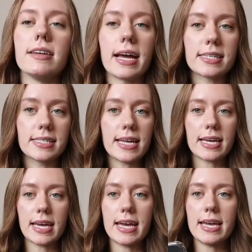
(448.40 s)
The next
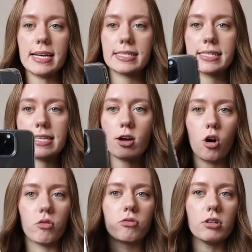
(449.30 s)
thing is the
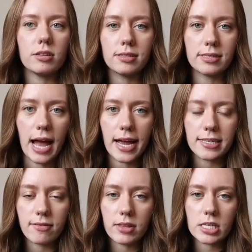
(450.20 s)
overall size
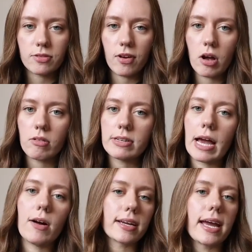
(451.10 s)
of this phone.
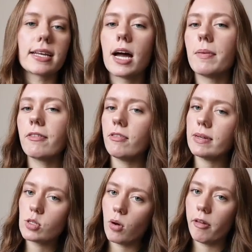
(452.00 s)
Now, again, coming from
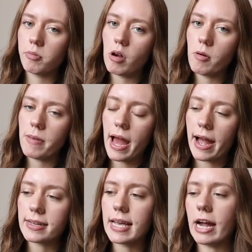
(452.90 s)
a 12 Pro
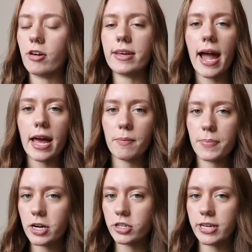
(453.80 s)
Max, I already had a
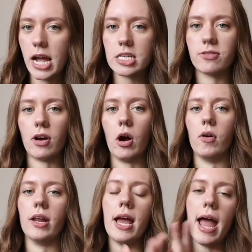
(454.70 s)
bigger size
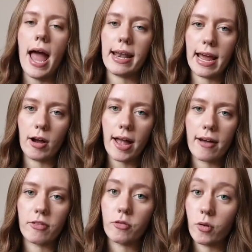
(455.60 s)
phone, and now I
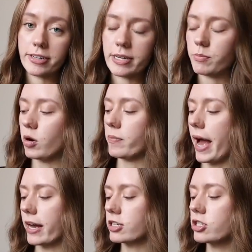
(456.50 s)
have a 14 Pro
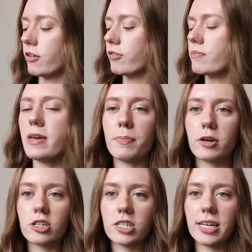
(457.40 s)
Max. So for me
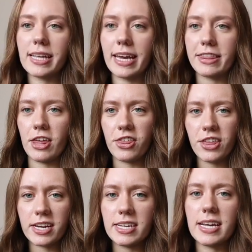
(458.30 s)
personally, like the
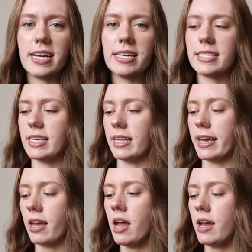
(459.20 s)
thickness and
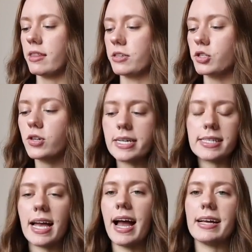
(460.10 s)
like the screen
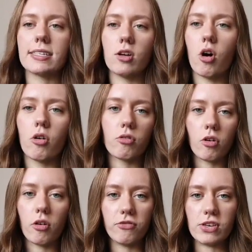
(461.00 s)
size and the
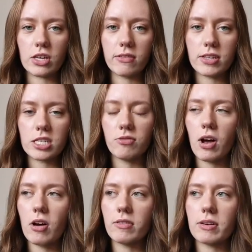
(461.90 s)
overall feel of this
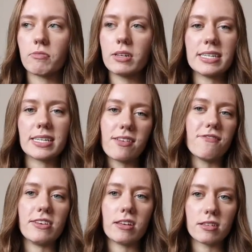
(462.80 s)
phone really doesn't
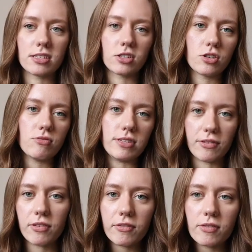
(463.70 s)
feel too
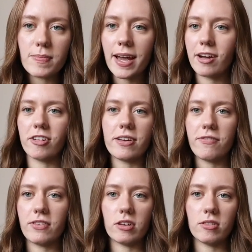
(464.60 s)
different for me. I already
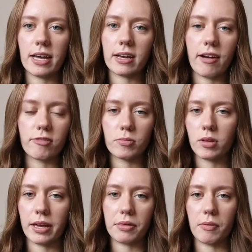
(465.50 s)
feel like comfortable
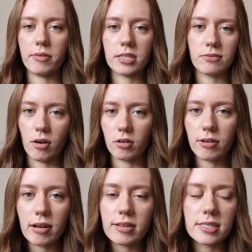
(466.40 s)
like throwing this phone
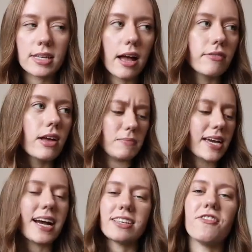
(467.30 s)
around and stuff
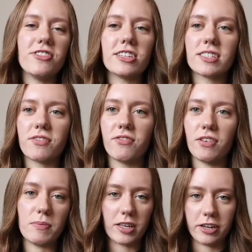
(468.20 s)
because it feels
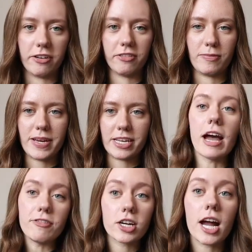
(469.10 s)
familiar for me.
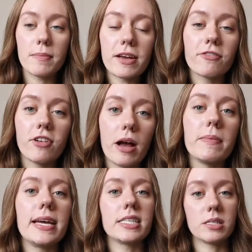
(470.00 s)
Now, if you're coming from
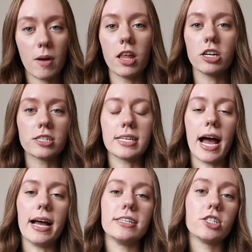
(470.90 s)
a smaller
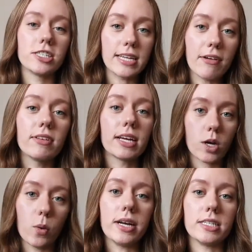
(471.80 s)
size, you're definitely
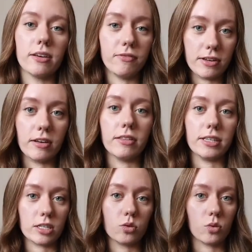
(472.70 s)
going to feel
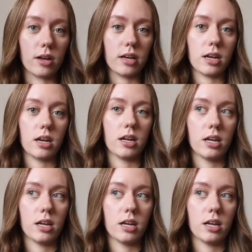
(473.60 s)
this one.